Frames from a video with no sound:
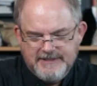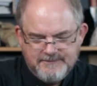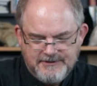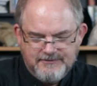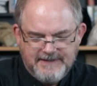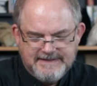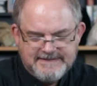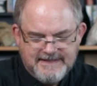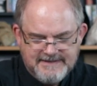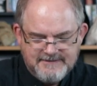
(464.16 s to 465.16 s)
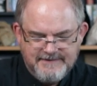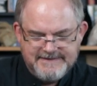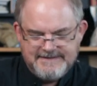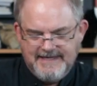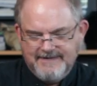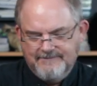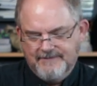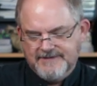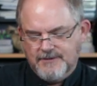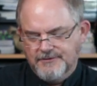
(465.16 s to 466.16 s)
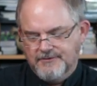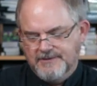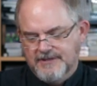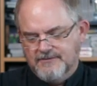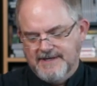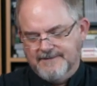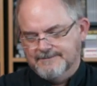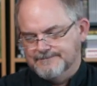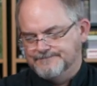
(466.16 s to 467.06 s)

wins with three instead. So that's that. Let's go through another round.